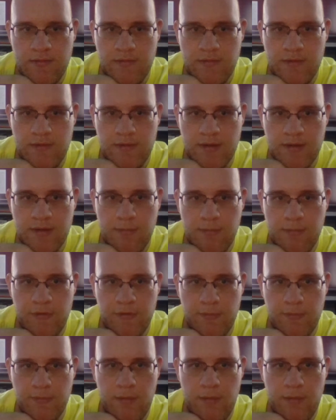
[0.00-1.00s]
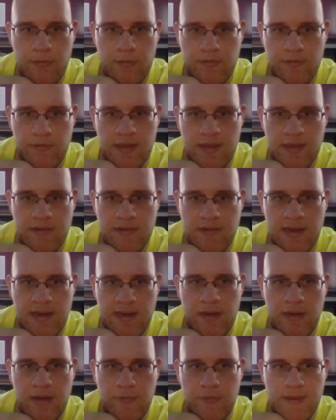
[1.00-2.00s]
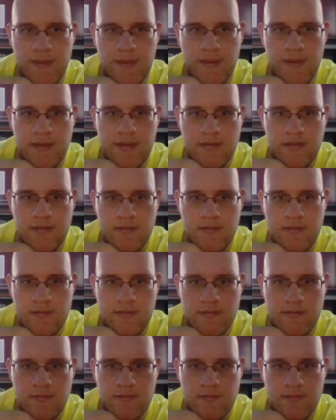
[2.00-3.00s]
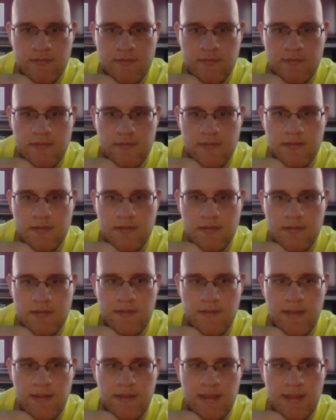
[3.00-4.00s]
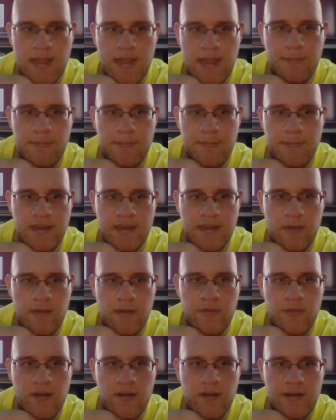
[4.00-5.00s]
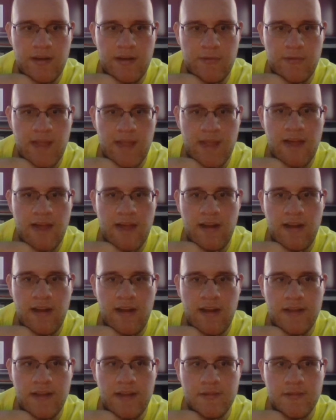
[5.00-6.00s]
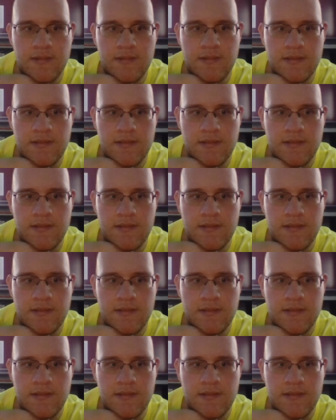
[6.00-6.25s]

their commercial mower section, I don't think. Let's see. I'm looking on John Deere's site right now.